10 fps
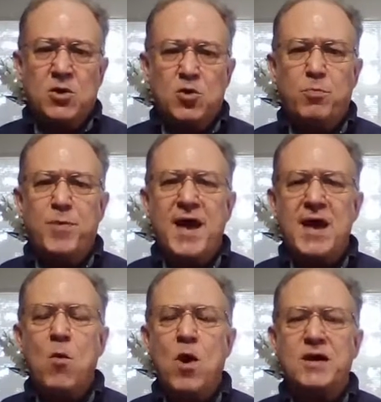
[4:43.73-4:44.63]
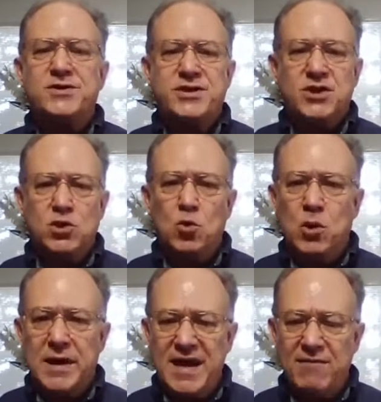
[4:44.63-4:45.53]
You pay once, you
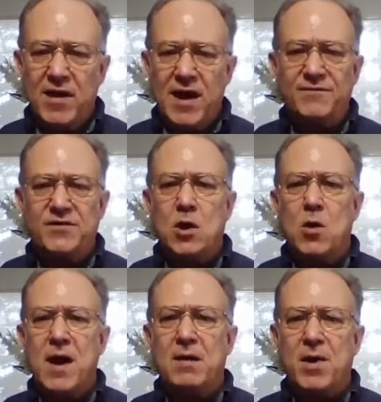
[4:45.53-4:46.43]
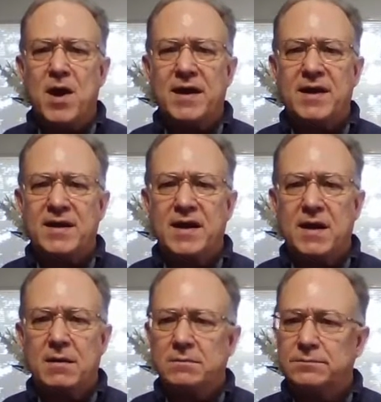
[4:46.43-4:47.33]
will never have to go out of pocket
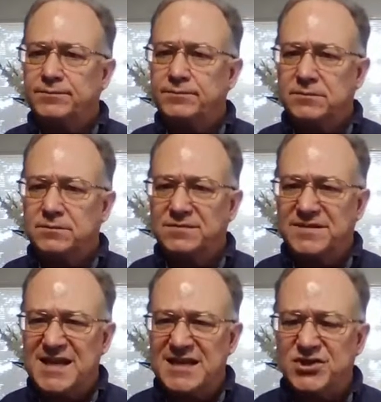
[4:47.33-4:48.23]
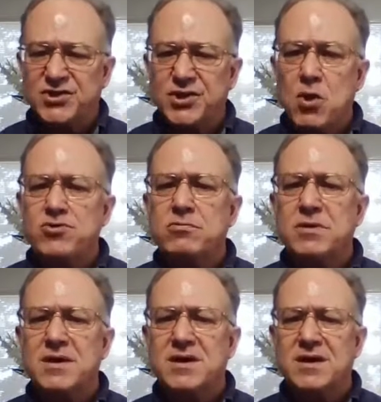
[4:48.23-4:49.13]
again. That's so
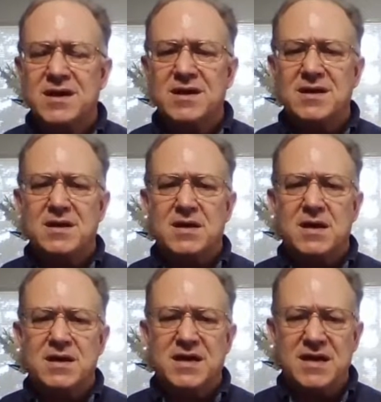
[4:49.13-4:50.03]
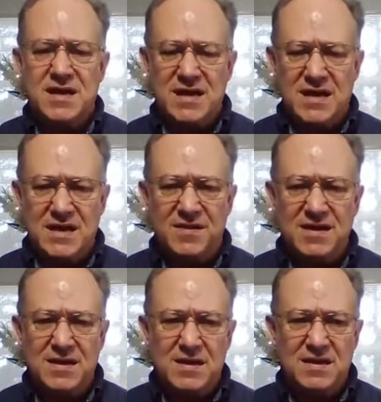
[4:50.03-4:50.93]
unique in
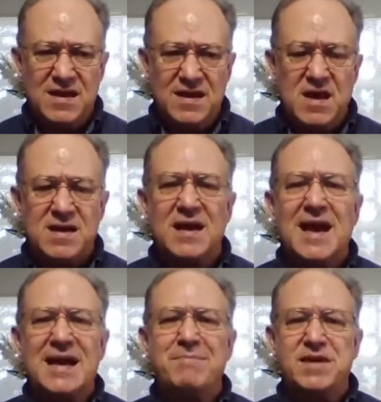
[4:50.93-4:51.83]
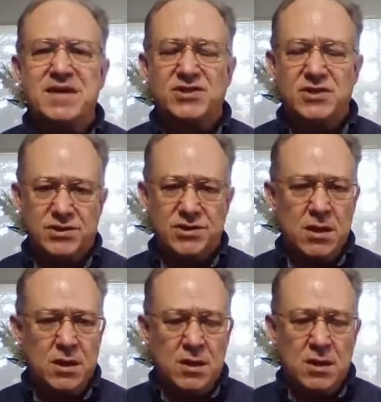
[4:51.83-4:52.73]
the online business.
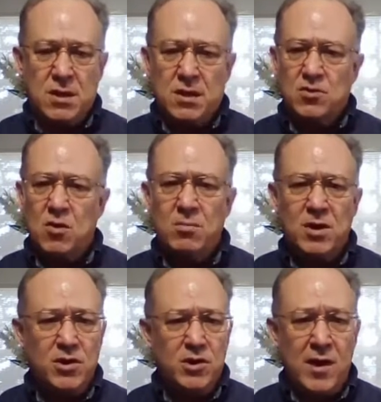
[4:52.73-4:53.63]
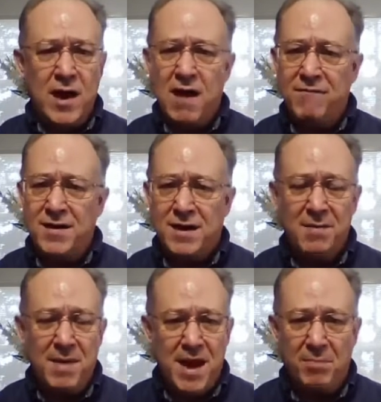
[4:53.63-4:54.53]
Normally, you're having to
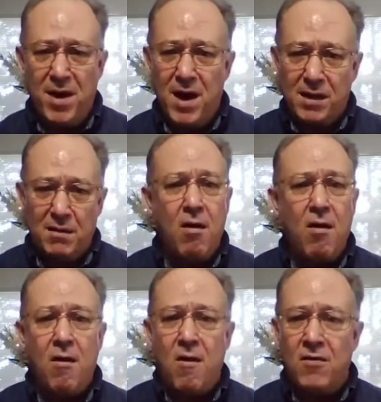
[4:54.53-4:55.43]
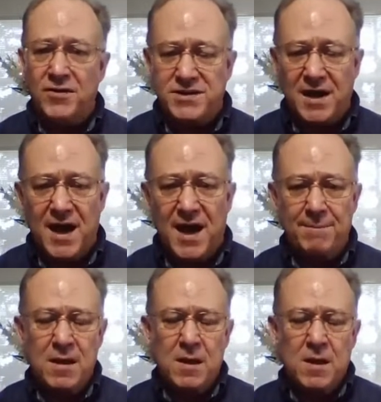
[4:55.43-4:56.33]
come out of pocket all the
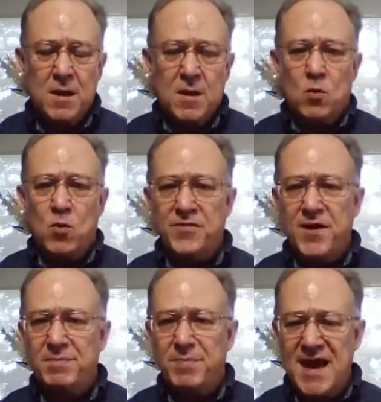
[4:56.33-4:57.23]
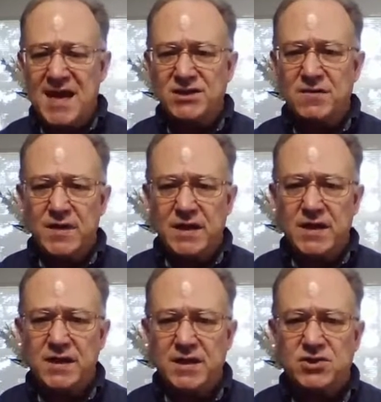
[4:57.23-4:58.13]
time. With Onpassive,
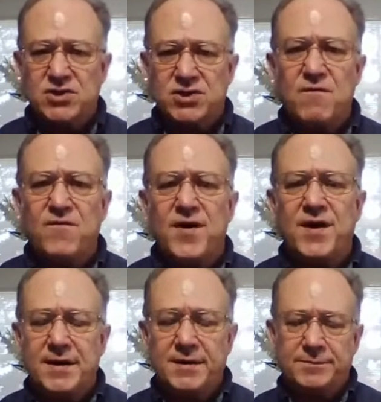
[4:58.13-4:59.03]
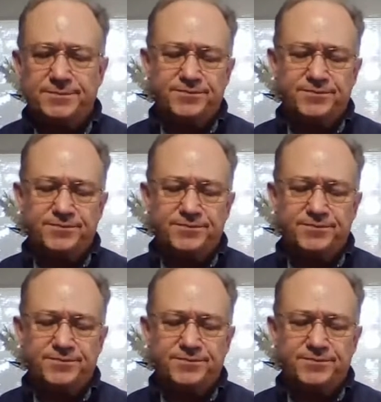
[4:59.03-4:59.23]
it is self-funding.